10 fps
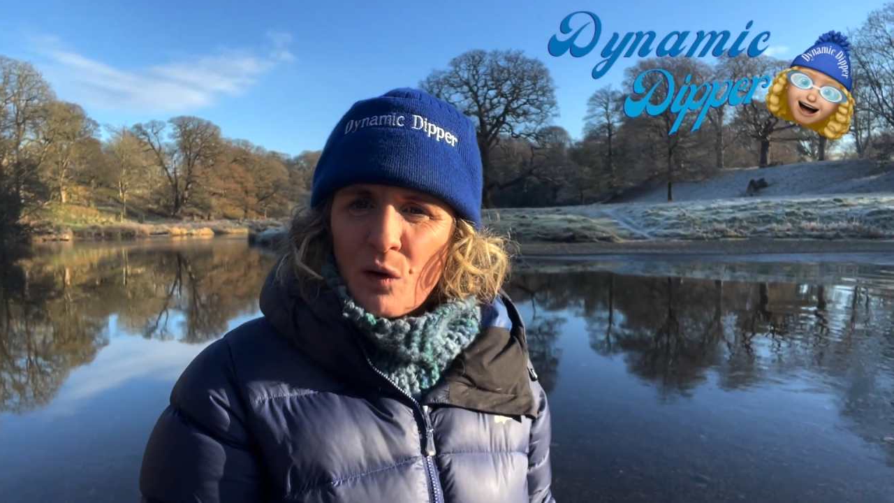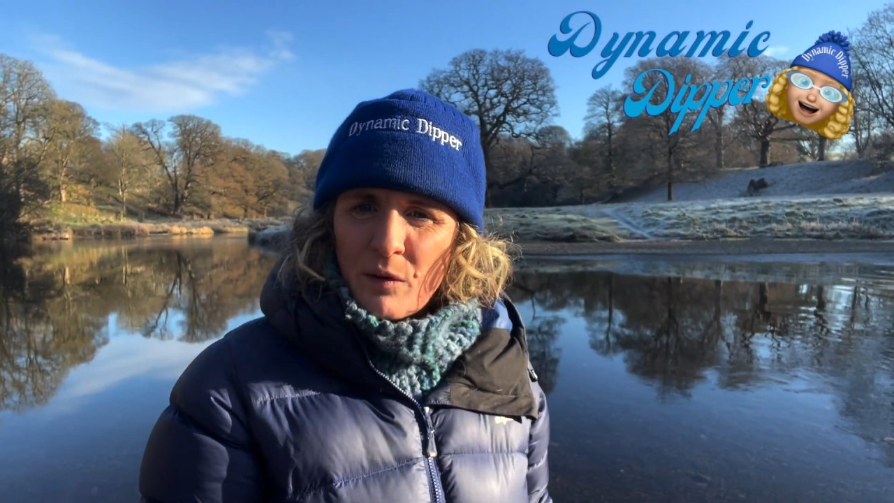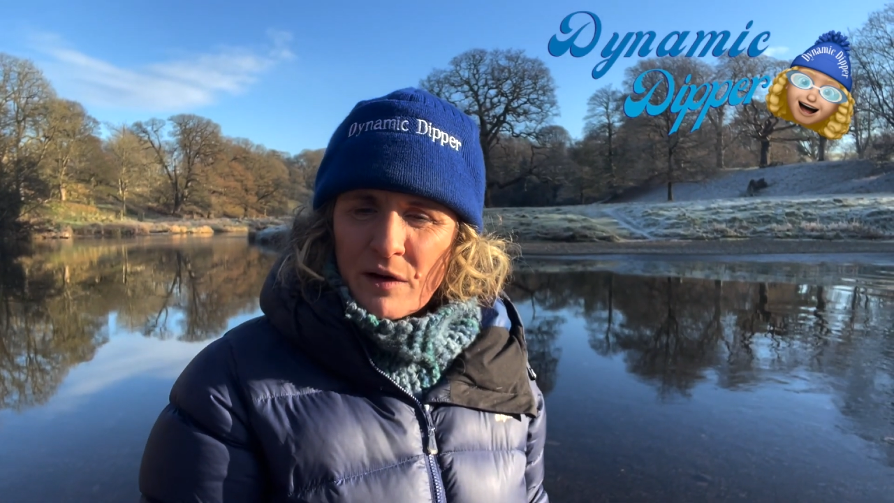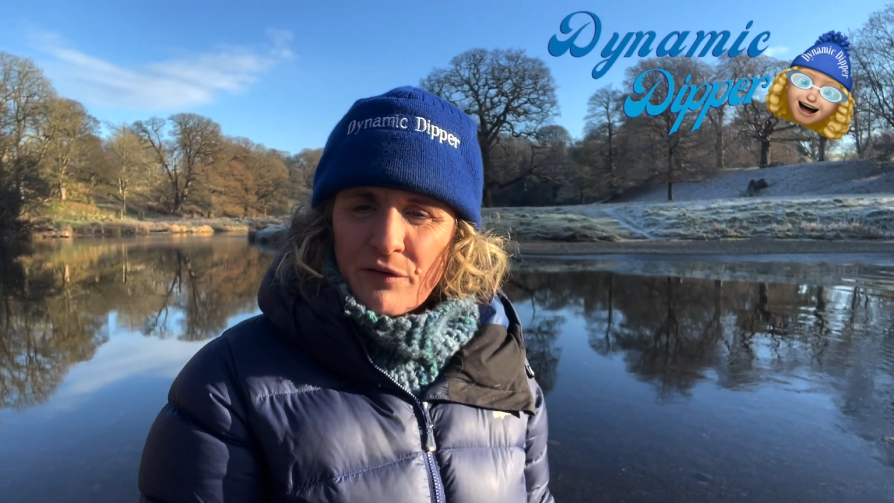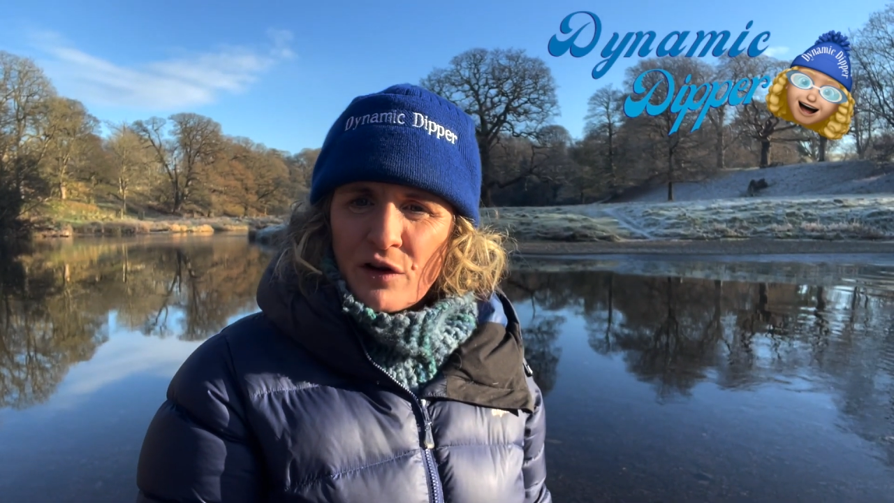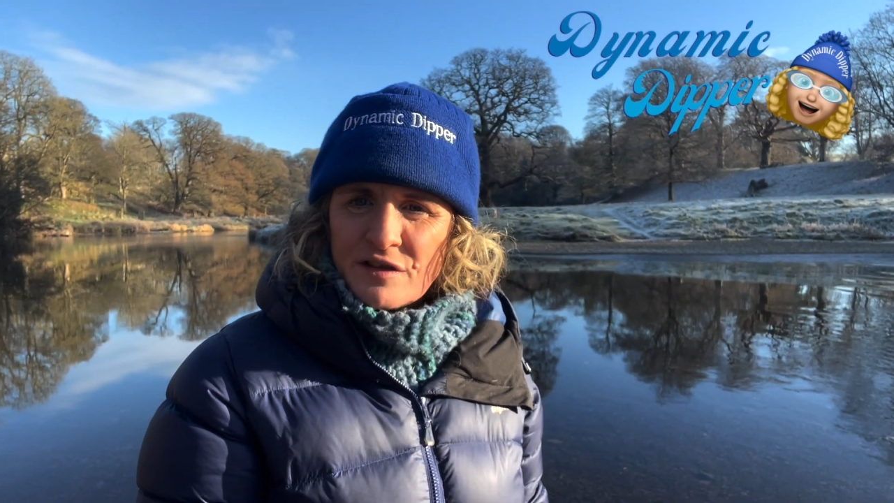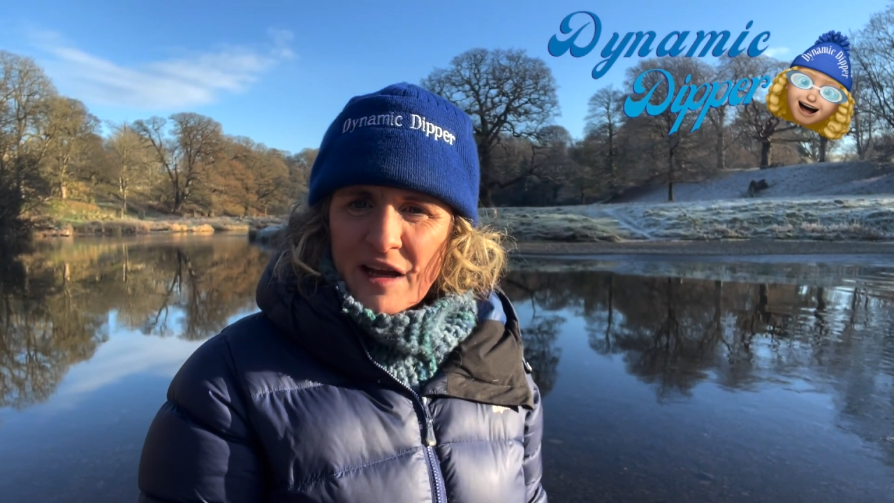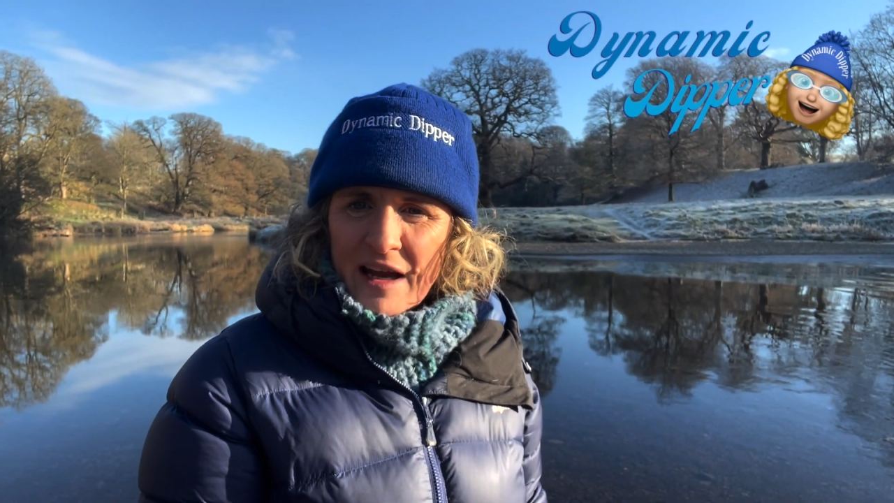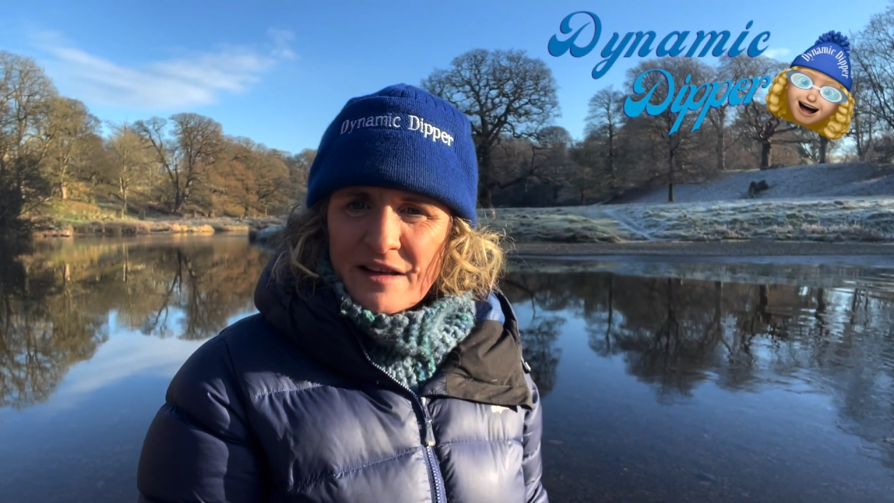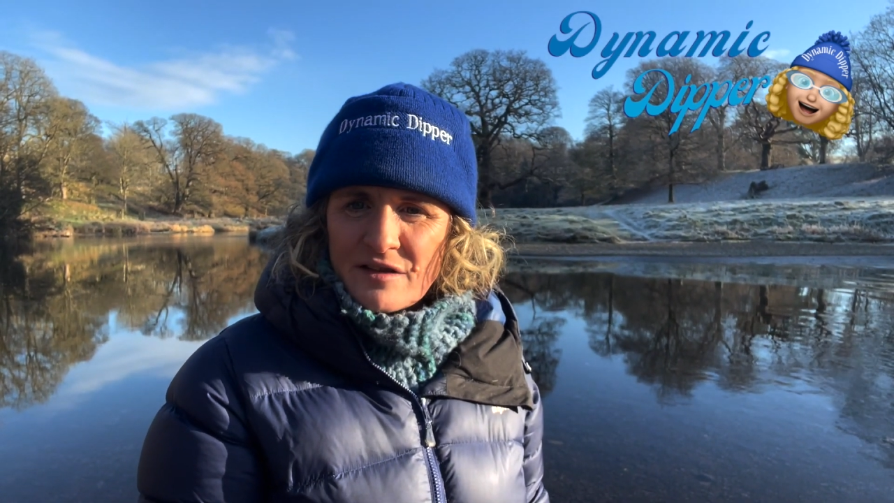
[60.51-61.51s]
when you first
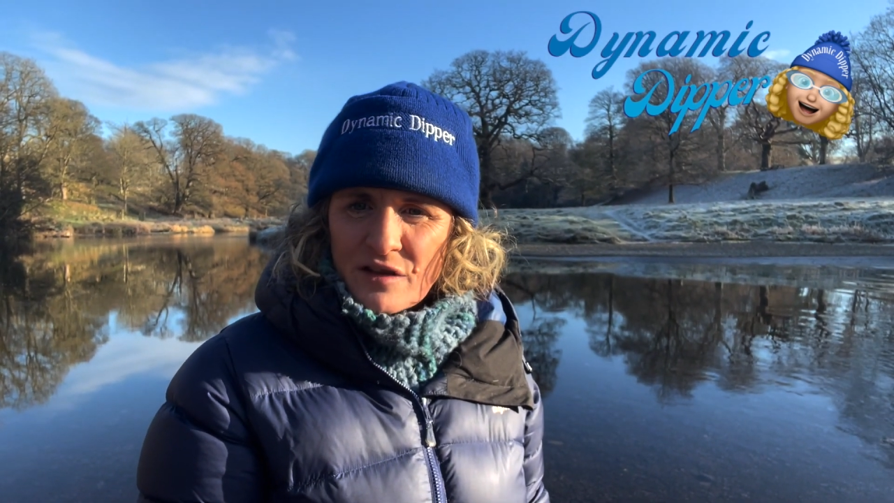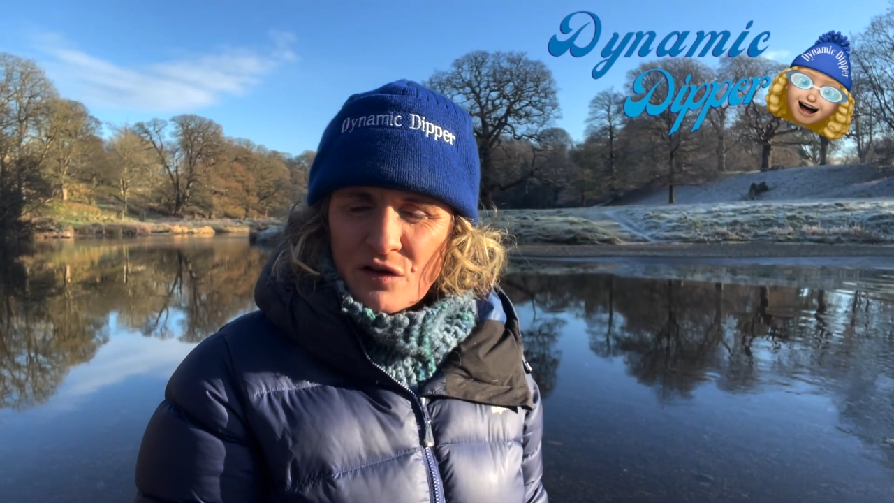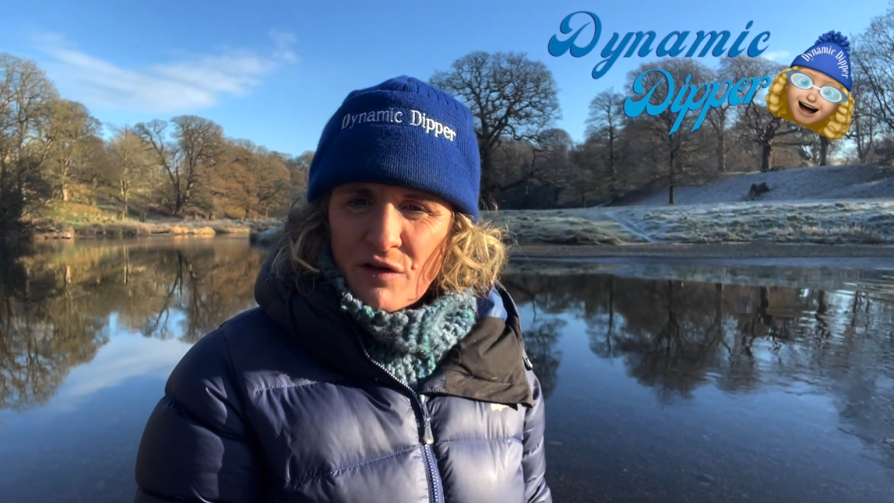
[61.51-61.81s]
get into the